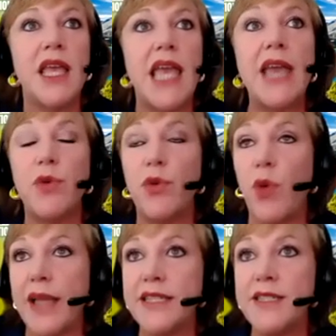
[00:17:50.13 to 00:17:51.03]
Kangaroo
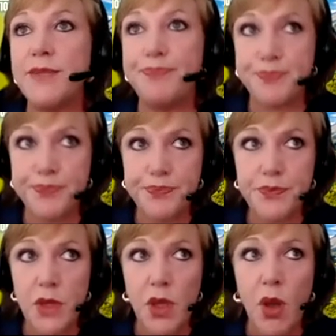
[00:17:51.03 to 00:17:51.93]
Island
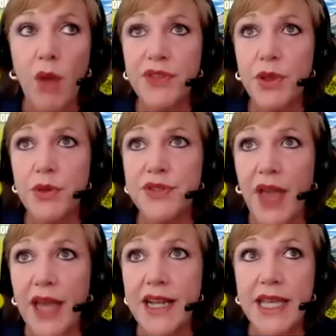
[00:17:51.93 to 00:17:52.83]
off the coast of
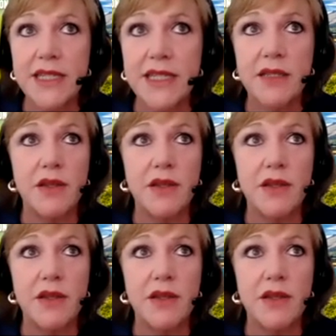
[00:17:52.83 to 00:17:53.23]
Adelaide.